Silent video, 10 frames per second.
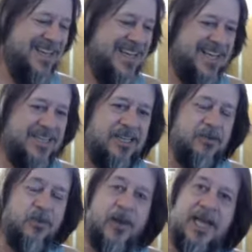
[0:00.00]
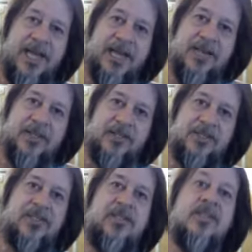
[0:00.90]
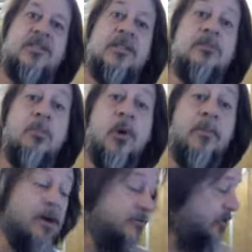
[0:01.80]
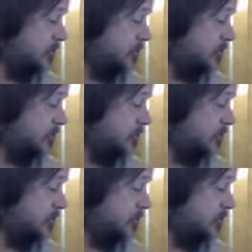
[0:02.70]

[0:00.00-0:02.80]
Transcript: Anyways, this is more about